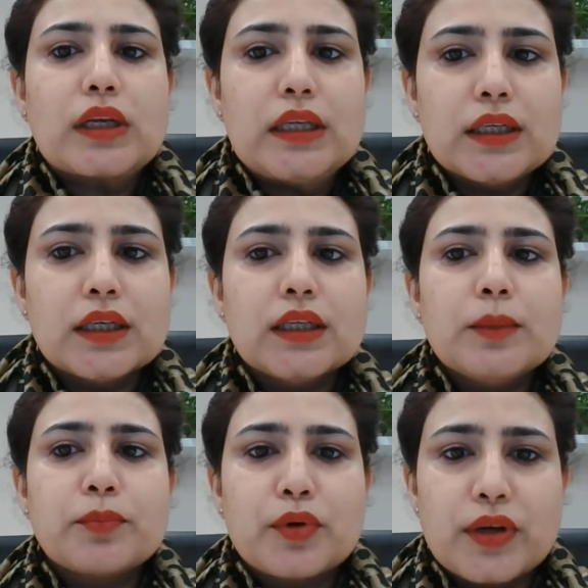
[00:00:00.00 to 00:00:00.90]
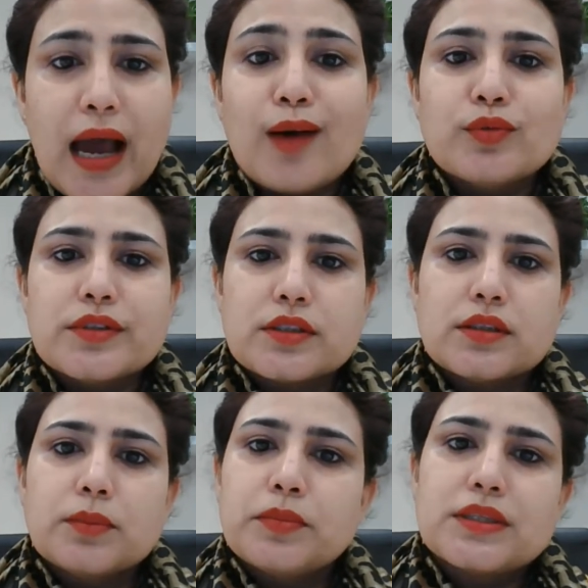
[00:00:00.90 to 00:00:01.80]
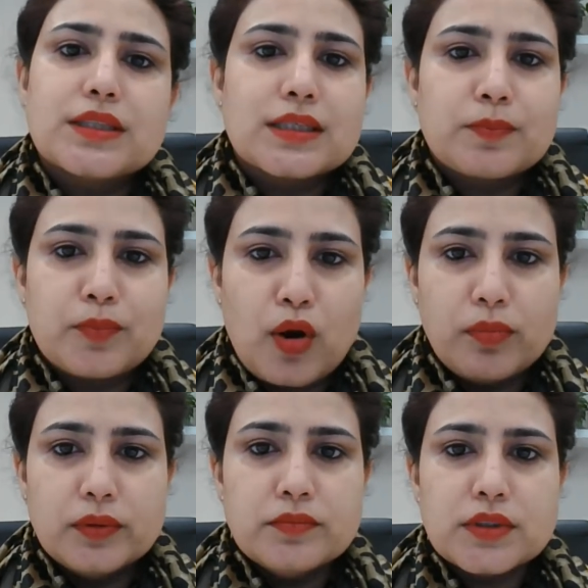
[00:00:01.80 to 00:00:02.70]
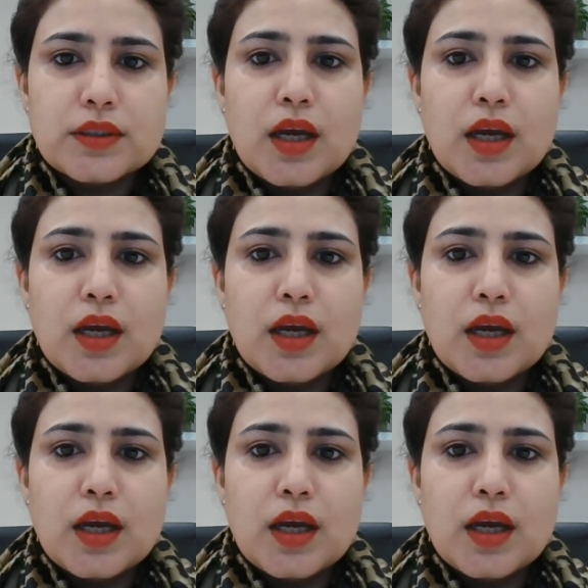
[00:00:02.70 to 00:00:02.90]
clearly pronounce the business problems,